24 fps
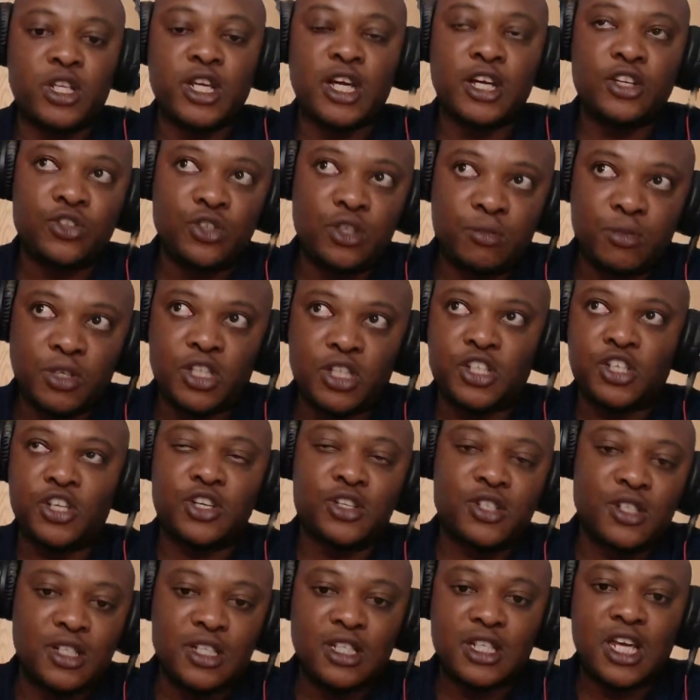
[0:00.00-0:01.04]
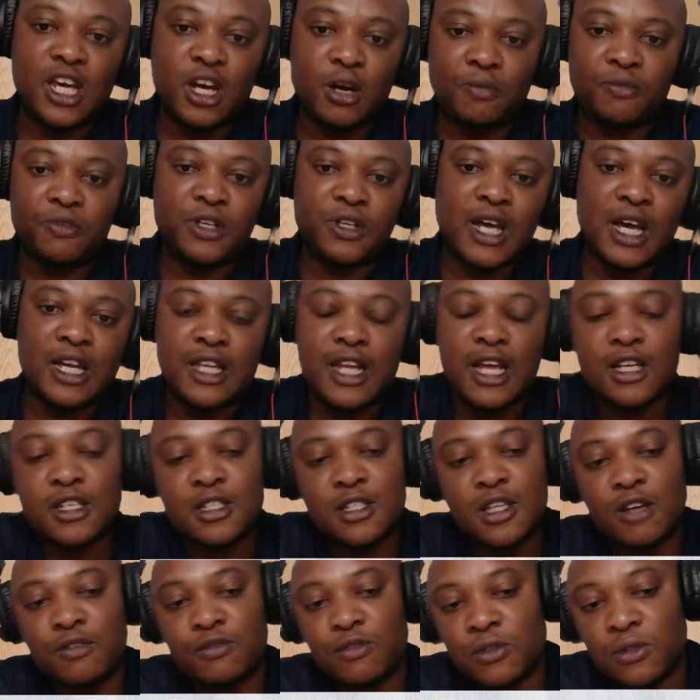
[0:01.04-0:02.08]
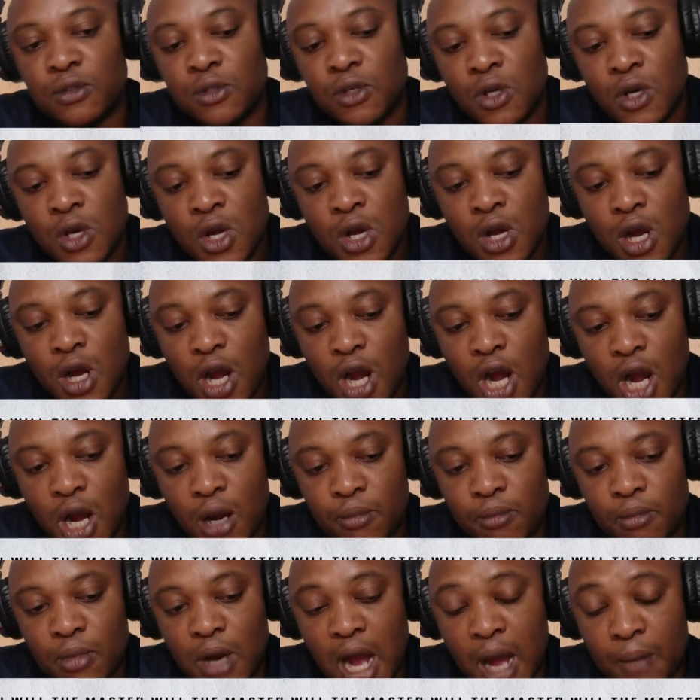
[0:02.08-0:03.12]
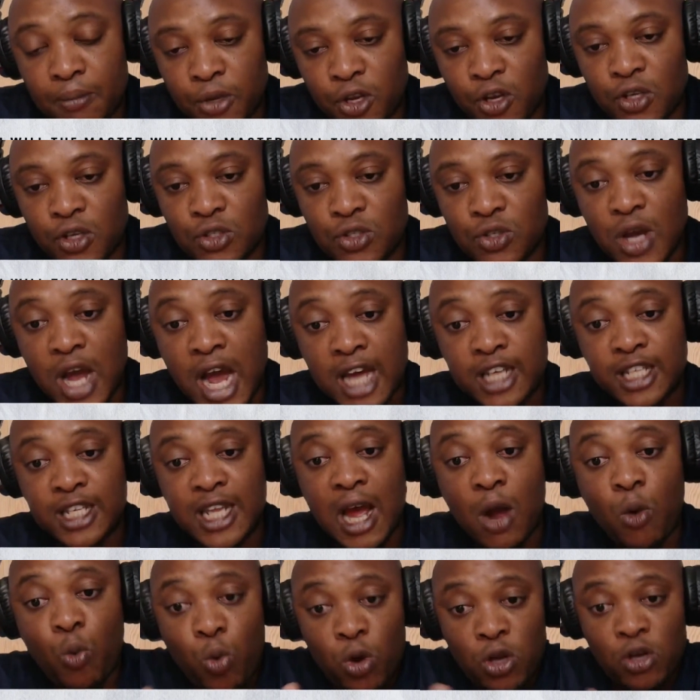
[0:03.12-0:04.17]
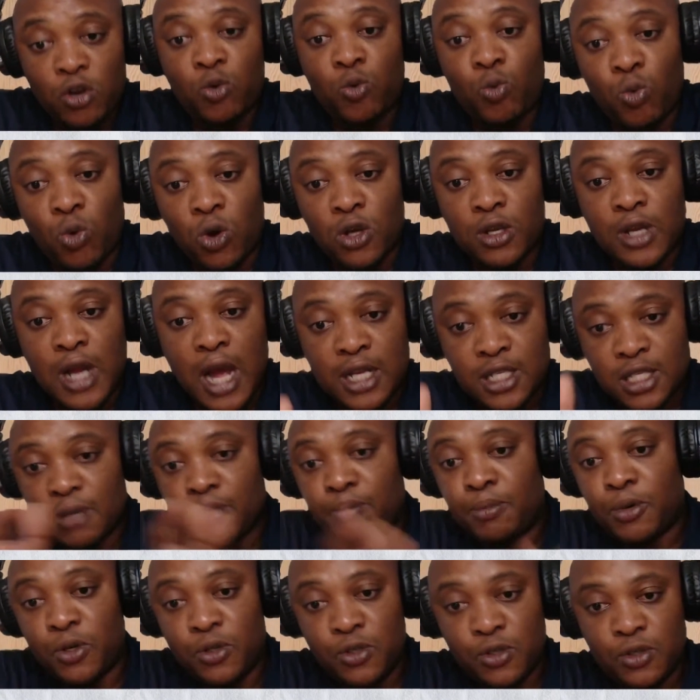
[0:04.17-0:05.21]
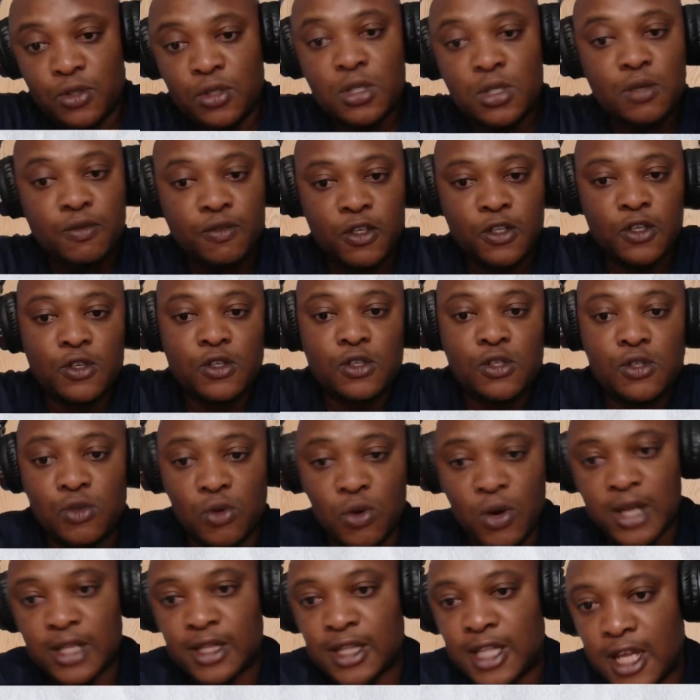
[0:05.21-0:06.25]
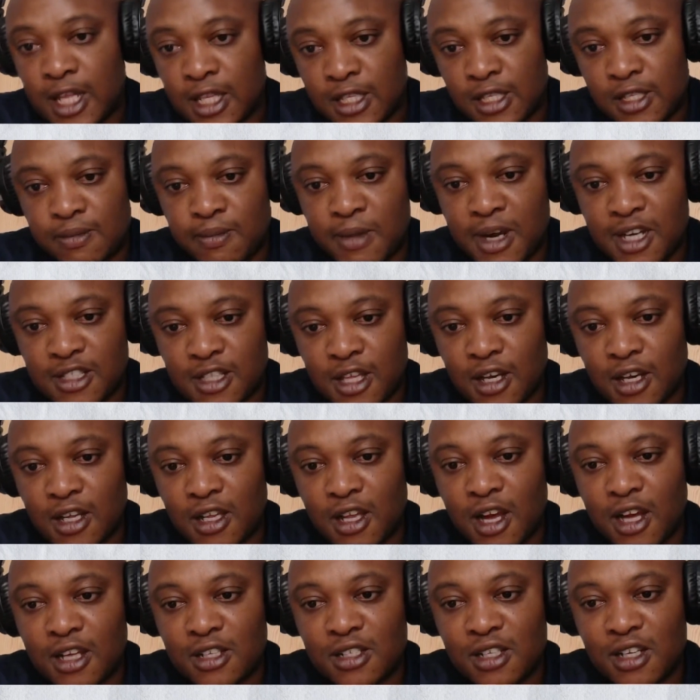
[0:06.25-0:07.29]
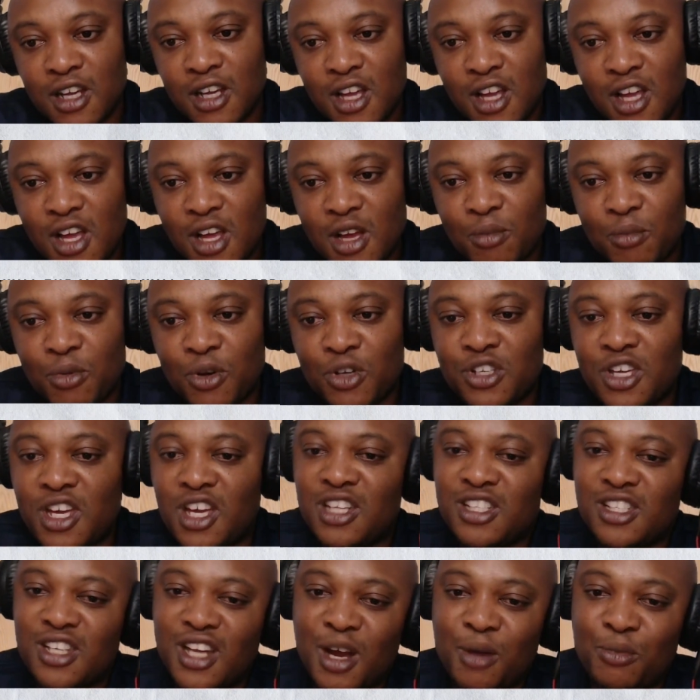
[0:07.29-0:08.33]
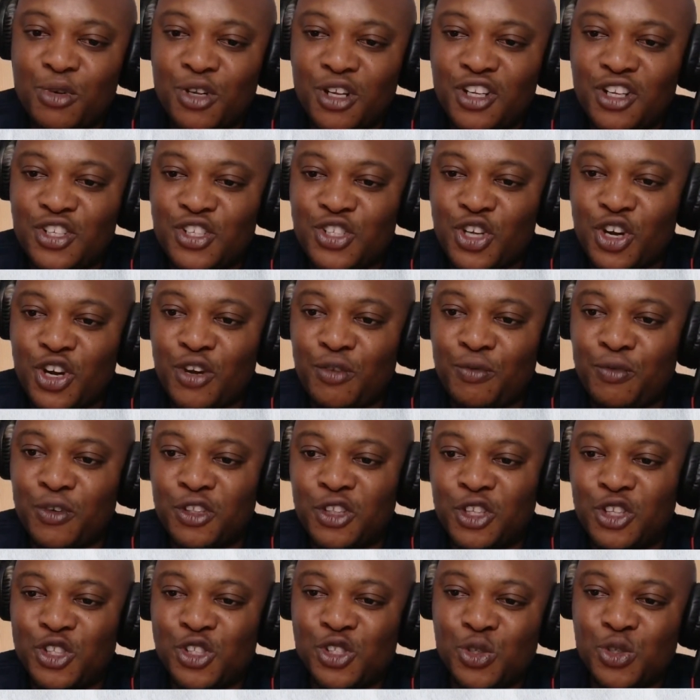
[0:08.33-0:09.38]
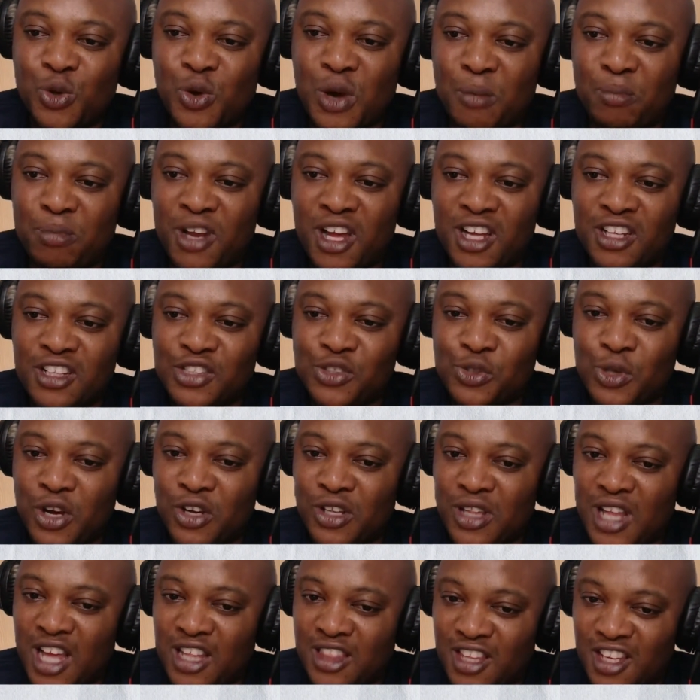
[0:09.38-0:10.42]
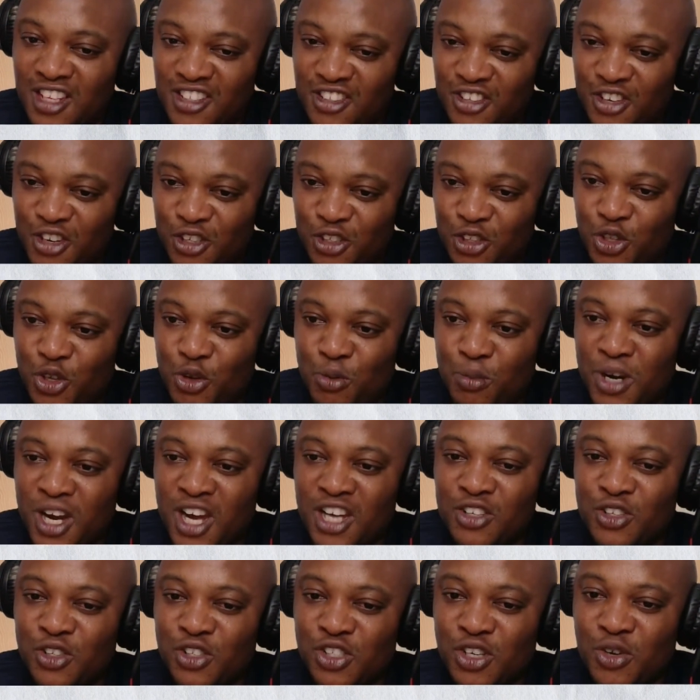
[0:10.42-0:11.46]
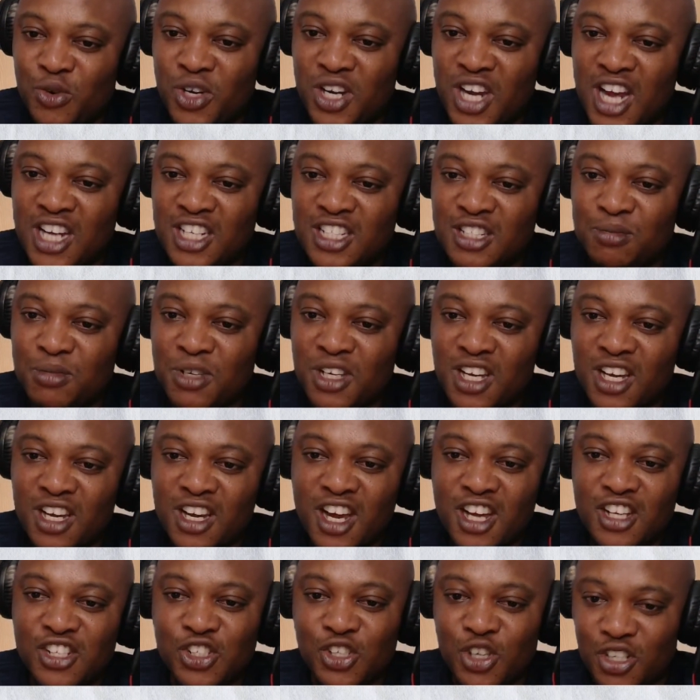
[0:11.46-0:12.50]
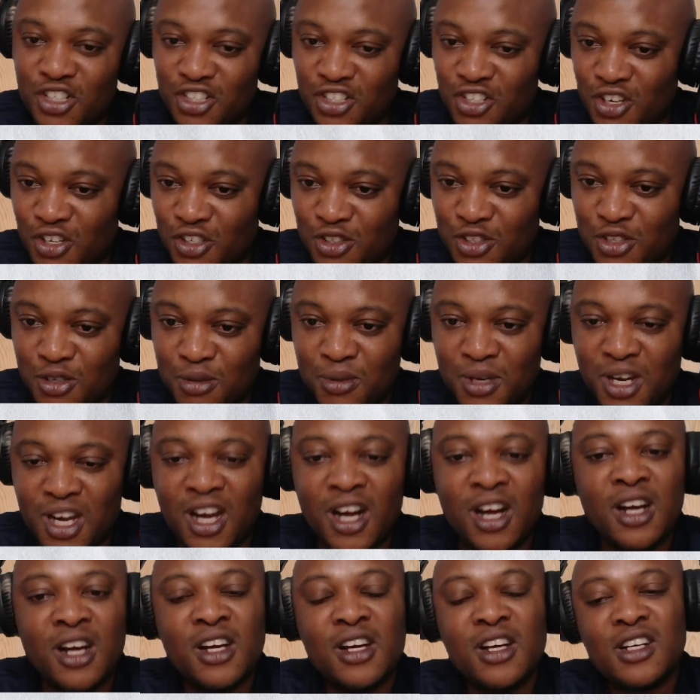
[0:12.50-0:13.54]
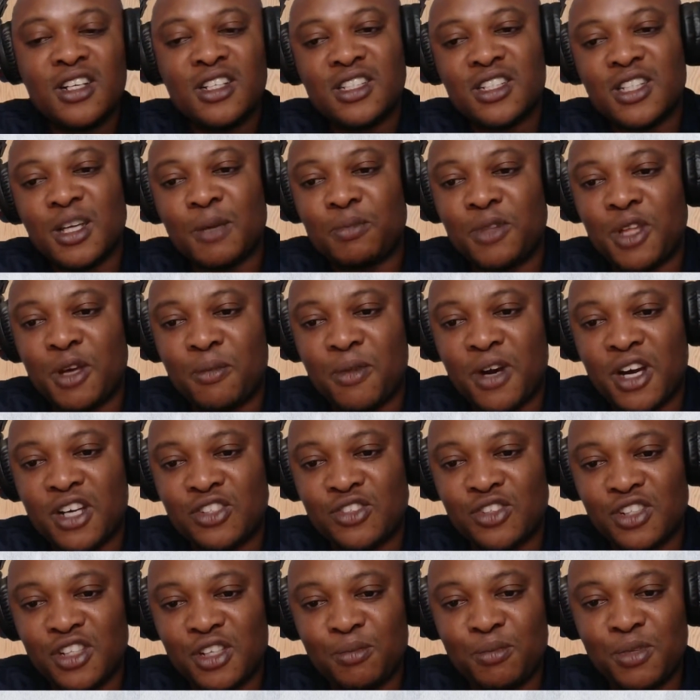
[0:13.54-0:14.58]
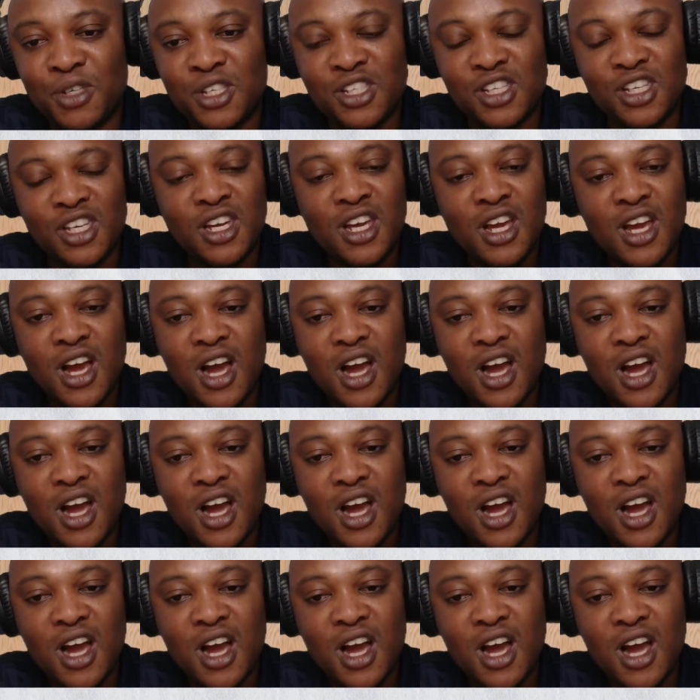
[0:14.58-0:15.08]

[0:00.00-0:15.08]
they're doing, but they just need help for that next level. I'm going to add that one-on-one as a bonus for those who attend this masterclass. But yes, I'm really sorry. For those who are planning to attend in October, I know someone asked me, can I join in October? September is really busy.